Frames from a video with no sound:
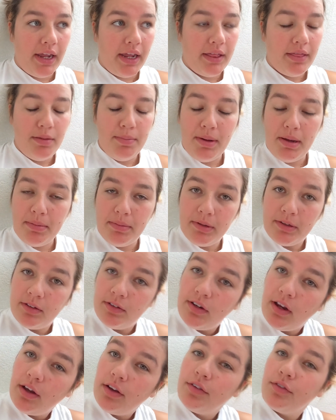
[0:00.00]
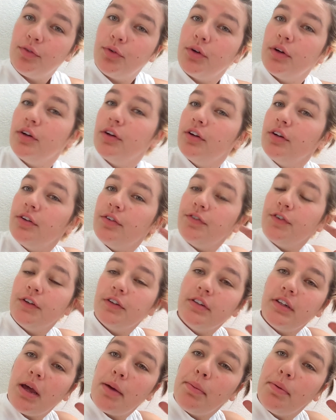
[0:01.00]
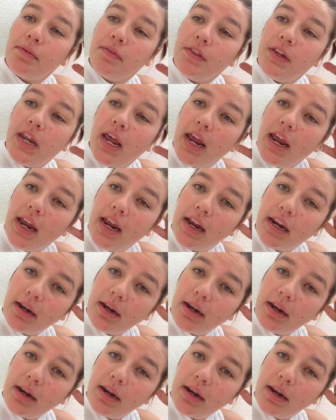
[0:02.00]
the baby is down for her first nap of the day,